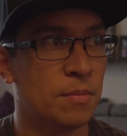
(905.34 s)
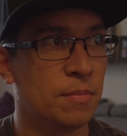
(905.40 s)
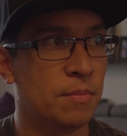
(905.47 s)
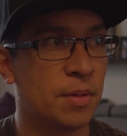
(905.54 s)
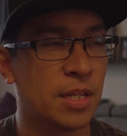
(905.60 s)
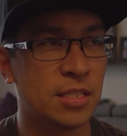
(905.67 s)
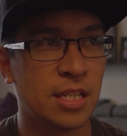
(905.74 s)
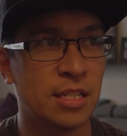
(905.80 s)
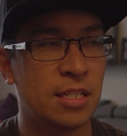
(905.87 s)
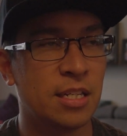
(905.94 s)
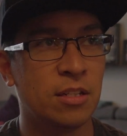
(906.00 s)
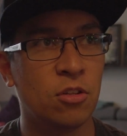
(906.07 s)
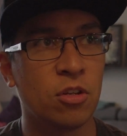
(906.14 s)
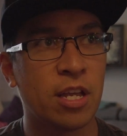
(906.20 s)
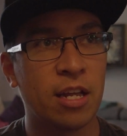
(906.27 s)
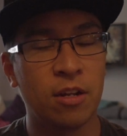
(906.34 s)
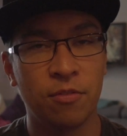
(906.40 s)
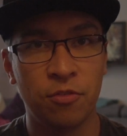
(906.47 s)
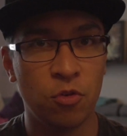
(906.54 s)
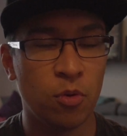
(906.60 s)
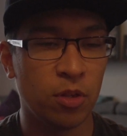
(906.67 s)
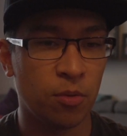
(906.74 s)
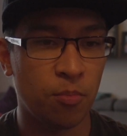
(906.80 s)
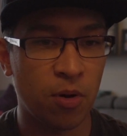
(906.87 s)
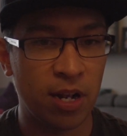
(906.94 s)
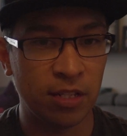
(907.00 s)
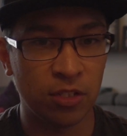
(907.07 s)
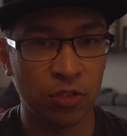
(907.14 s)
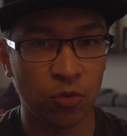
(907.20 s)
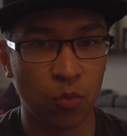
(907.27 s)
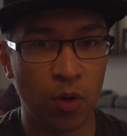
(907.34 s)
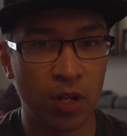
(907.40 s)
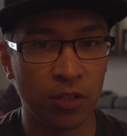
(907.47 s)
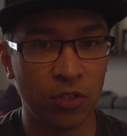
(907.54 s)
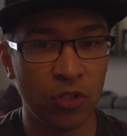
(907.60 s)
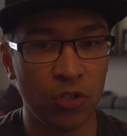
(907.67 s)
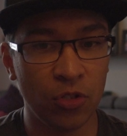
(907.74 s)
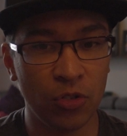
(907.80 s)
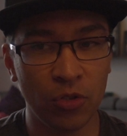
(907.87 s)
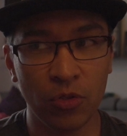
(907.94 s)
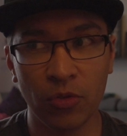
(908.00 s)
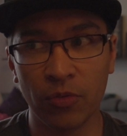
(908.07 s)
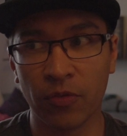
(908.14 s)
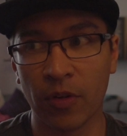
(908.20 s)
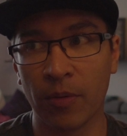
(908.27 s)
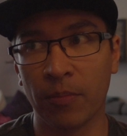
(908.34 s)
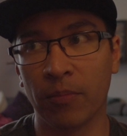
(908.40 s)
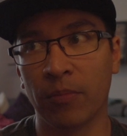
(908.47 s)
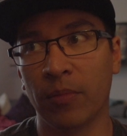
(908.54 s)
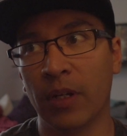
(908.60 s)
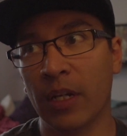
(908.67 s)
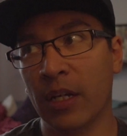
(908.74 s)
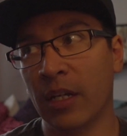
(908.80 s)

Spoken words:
because I did look at a few other brands as well too, from